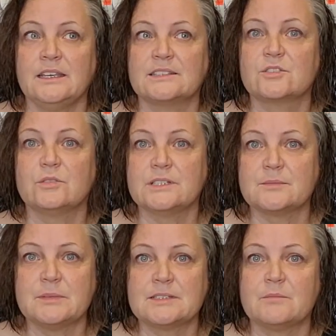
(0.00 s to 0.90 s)
it's
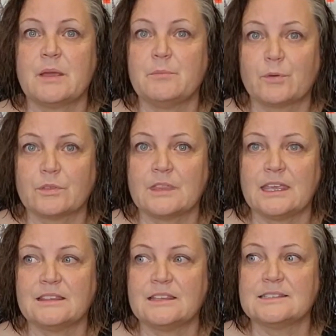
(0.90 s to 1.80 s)
Christmas and my
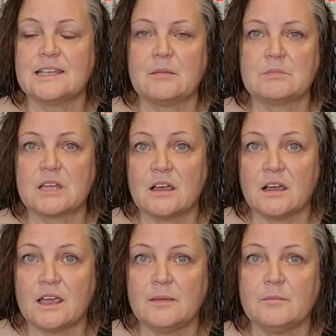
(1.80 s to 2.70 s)
birthday at the same
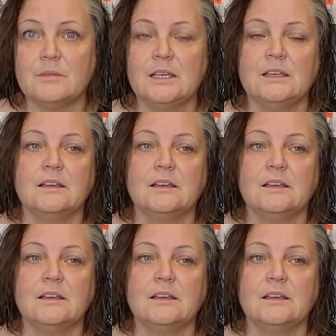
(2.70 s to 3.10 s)
time.